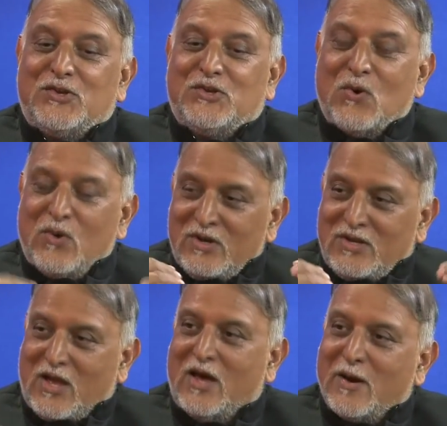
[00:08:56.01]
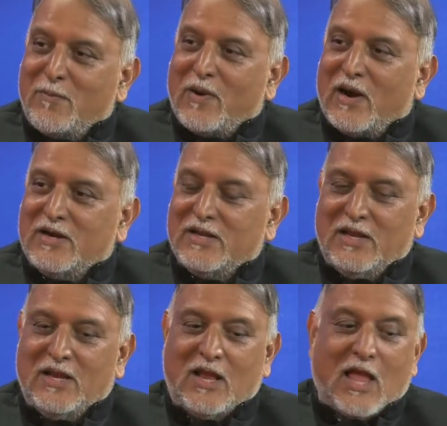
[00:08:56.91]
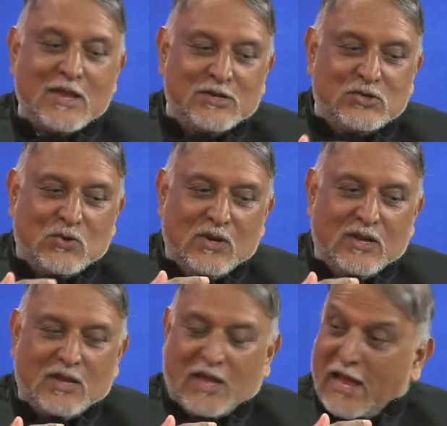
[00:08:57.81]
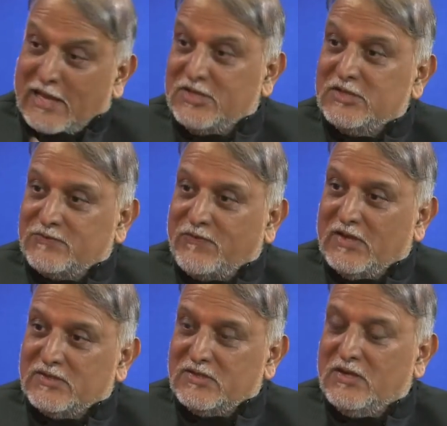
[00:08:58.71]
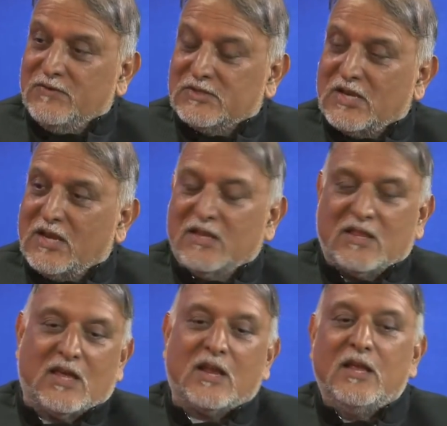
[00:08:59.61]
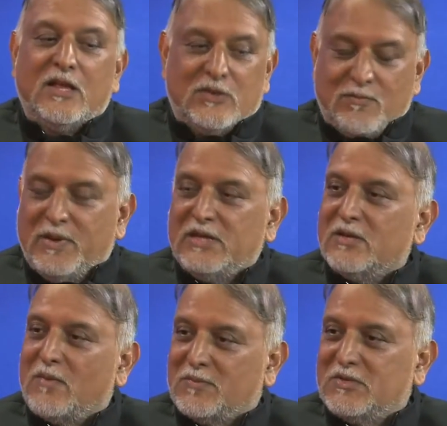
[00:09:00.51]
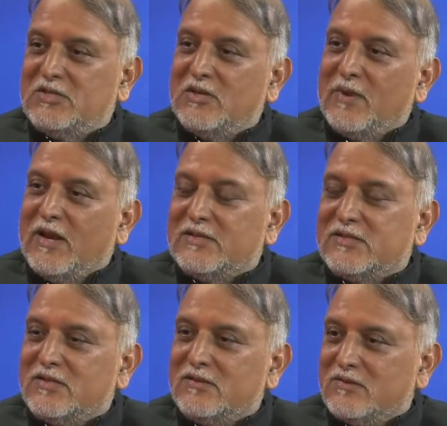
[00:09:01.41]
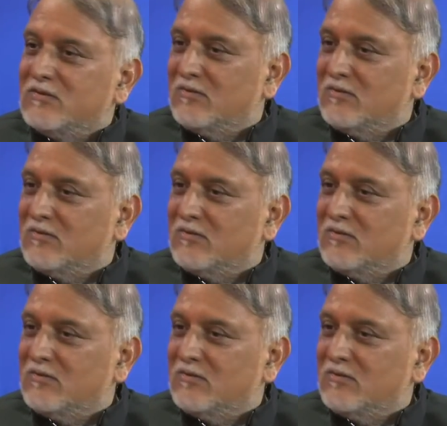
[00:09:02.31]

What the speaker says: told her party and told at his face, he was standing there, you beat him up, teach him a lesson,